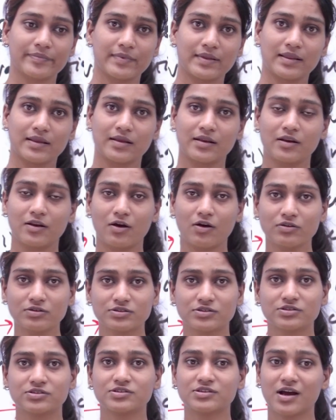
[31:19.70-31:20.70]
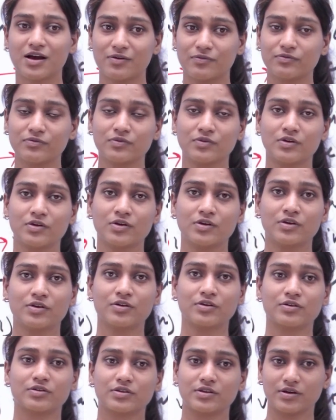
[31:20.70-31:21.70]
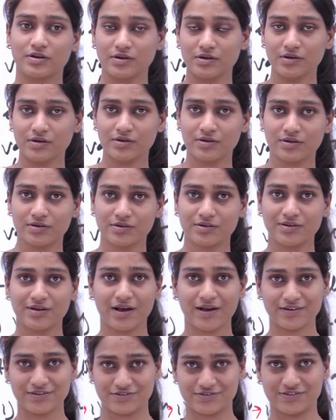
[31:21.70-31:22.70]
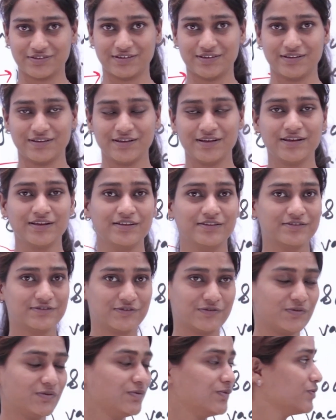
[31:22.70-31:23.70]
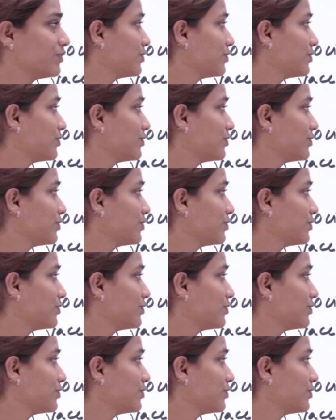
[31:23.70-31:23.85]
locked down the country. So